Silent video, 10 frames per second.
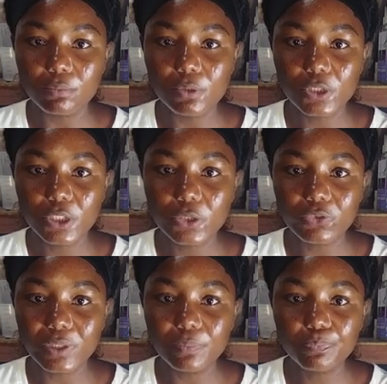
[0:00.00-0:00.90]
body
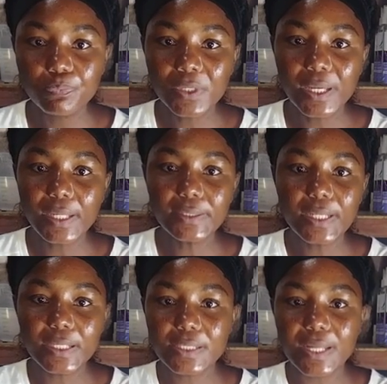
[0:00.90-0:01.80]
cream, it
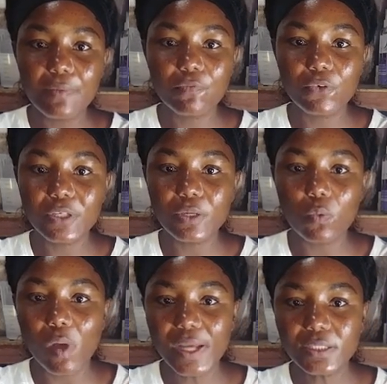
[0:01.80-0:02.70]
takes time for the
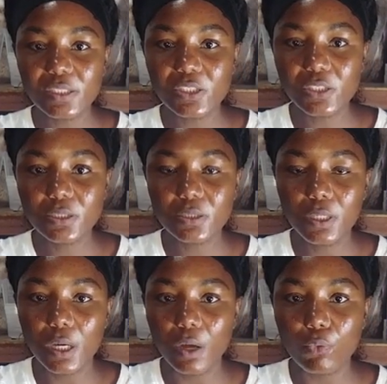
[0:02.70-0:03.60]
whitish
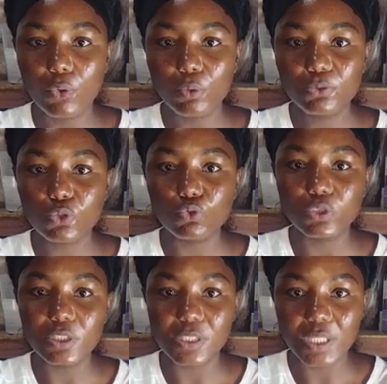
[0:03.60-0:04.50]
rub to
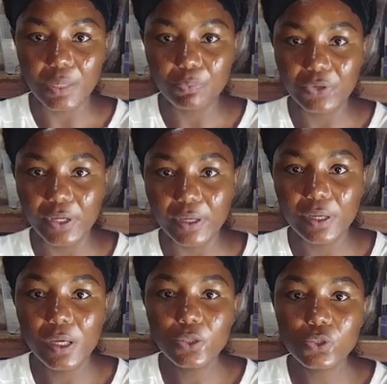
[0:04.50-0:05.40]
disappear.
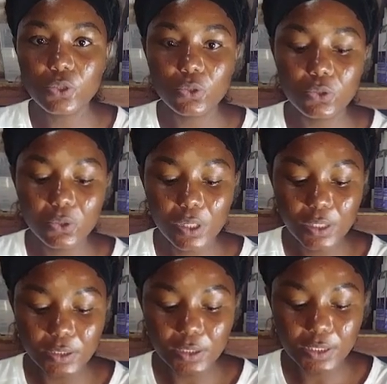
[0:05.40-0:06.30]
So
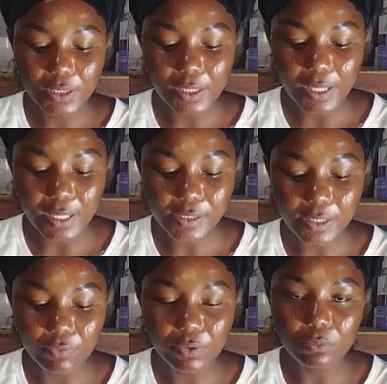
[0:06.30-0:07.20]
this
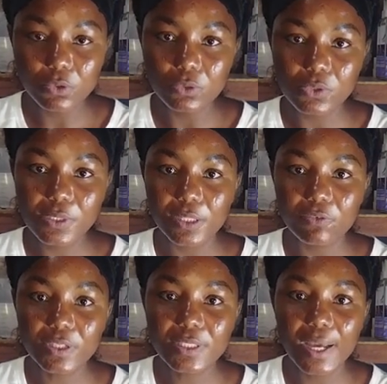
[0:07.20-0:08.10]
Glyceryl
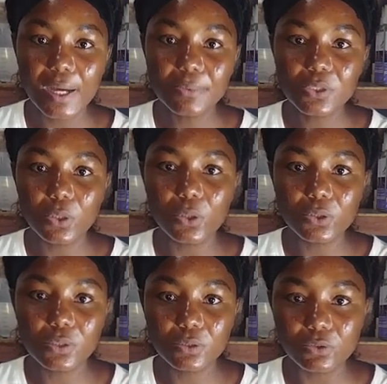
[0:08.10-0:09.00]
monostearate helps
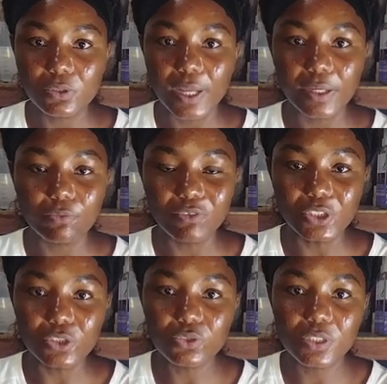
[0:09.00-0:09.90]
us to
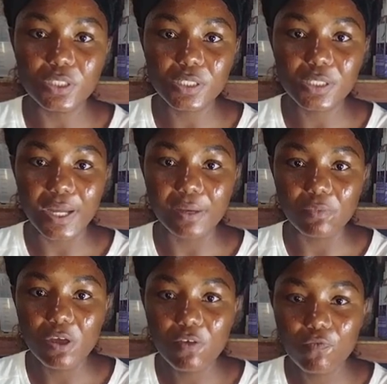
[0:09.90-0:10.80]
reduce this time
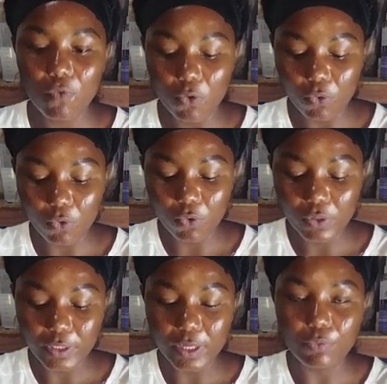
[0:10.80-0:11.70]
for
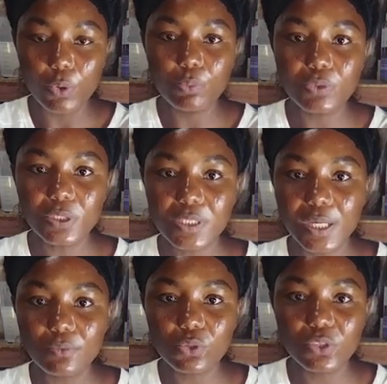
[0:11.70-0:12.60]
the rubbing
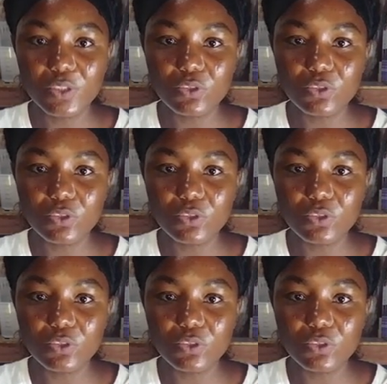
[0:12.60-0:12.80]
time, so